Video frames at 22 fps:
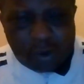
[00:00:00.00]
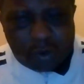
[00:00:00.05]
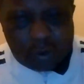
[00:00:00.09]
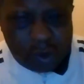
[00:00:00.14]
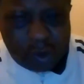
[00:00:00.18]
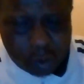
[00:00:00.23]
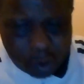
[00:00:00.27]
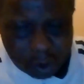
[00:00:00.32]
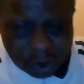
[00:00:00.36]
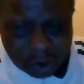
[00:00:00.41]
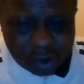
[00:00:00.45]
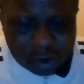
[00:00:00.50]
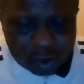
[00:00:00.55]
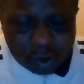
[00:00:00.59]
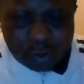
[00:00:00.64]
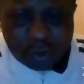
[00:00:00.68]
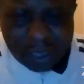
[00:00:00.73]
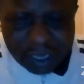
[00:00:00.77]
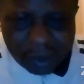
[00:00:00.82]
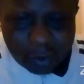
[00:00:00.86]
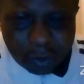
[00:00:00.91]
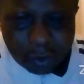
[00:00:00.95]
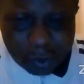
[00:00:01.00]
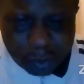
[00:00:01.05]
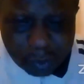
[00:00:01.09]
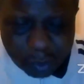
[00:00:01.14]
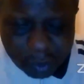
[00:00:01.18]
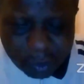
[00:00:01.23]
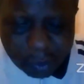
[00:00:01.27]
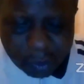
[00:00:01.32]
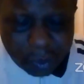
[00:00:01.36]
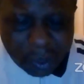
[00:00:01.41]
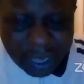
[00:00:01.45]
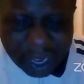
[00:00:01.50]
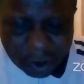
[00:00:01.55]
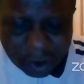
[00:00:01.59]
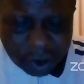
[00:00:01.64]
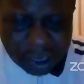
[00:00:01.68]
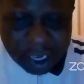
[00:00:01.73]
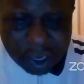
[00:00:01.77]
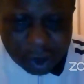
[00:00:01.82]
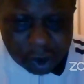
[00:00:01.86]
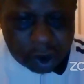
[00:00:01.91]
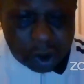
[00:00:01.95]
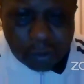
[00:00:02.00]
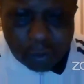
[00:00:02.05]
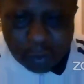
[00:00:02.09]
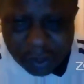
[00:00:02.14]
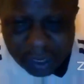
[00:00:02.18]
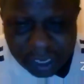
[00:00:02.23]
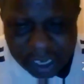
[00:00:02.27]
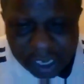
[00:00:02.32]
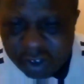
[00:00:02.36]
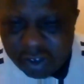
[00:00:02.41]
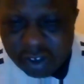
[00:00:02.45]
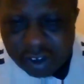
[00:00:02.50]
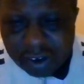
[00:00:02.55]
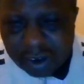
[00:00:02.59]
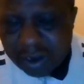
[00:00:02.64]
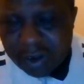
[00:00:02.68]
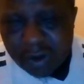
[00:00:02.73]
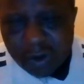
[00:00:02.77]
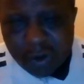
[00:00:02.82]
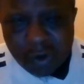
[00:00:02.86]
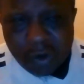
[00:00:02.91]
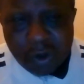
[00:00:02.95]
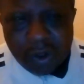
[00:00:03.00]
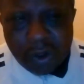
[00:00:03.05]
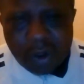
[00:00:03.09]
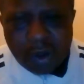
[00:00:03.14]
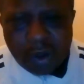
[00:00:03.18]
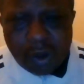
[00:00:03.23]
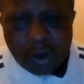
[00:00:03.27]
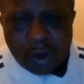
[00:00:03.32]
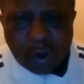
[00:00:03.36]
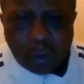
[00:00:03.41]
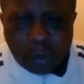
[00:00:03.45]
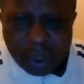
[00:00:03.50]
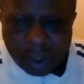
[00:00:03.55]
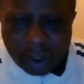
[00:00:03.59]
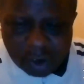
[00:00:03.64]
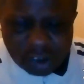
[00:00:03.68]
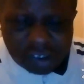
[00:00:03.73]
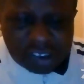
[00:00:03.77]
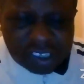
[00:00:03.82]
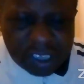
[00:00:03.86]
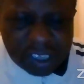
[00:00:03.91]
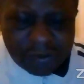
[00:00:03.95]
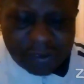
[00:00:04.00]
but we want to be, we are not in competition. We're just